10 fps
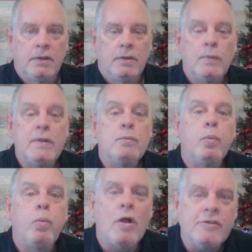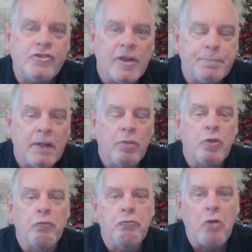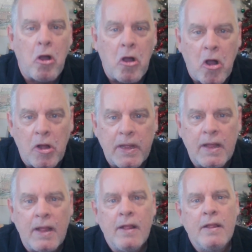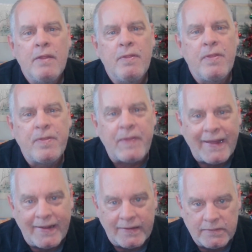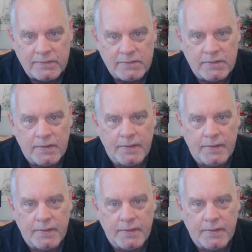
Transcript: We worship the wrong things.